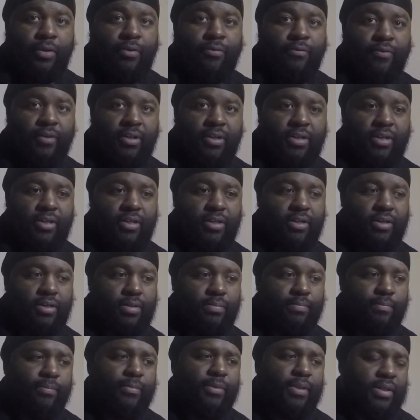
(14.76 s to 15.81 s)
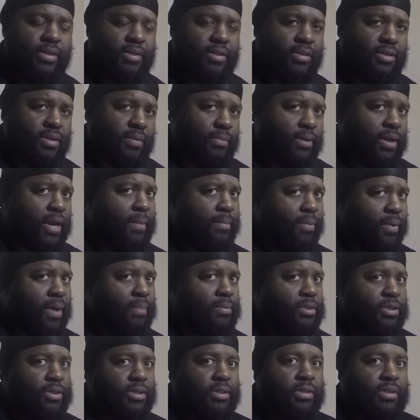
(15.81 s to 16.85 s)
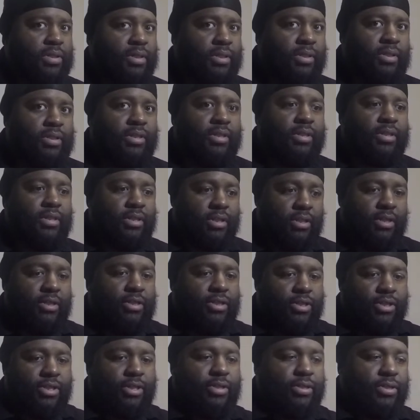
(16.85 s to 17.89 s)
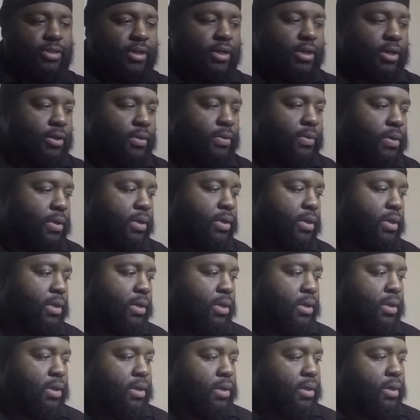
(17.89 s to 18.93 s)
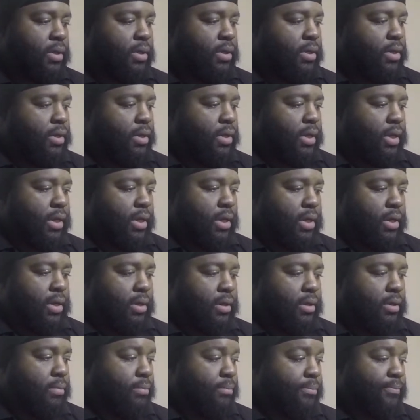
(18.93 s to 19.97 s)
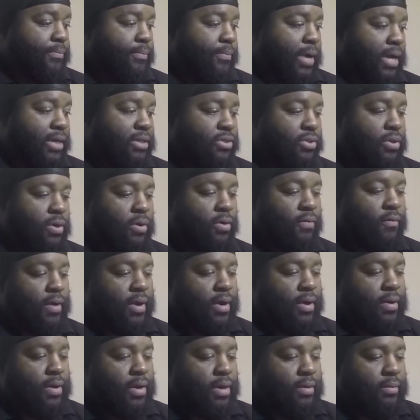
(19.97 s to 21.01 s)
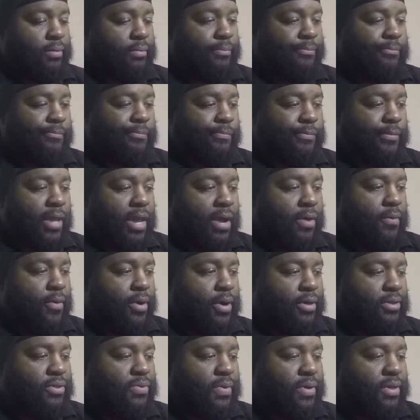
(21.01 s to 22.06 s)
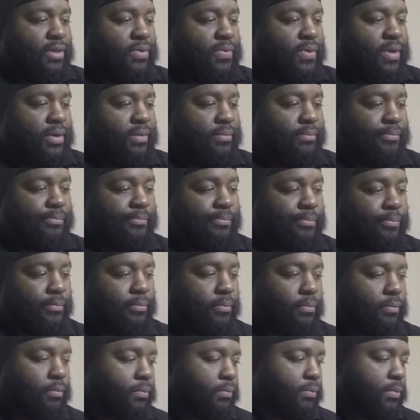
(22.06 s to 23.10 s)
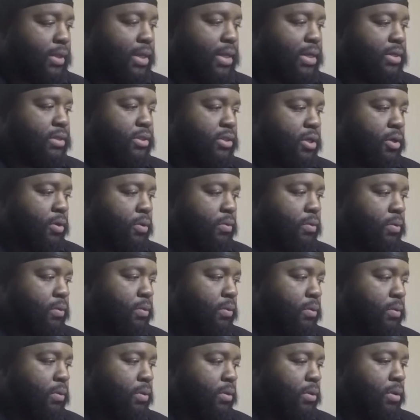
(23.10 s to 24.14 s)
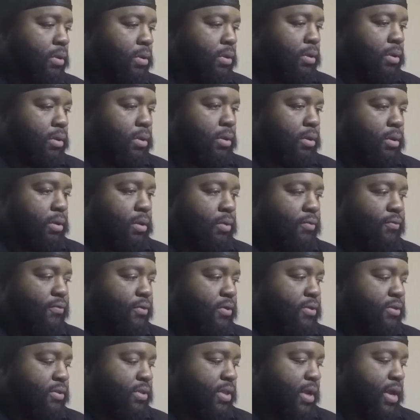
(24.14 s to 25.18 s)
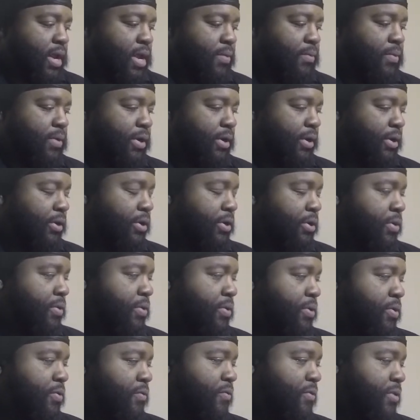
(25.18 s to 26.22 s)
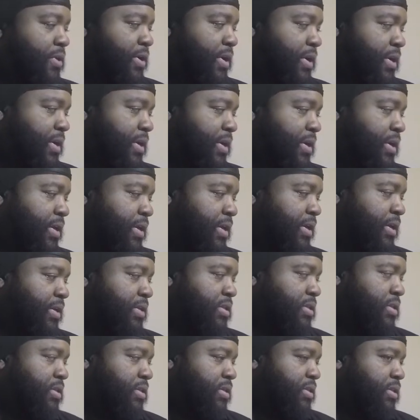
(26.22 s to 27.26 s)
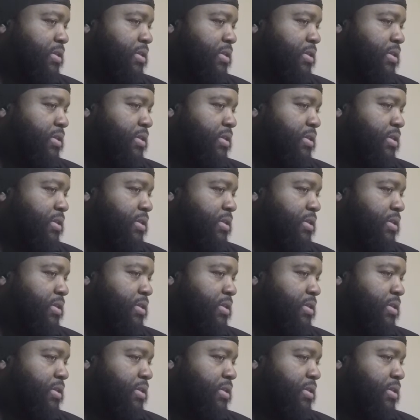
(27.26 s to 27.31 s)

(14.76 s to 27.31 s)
fishing season. This is something I probably should have did 6 years ago, and I stalled around, and now we're in 2020. So the first thing I want to go over is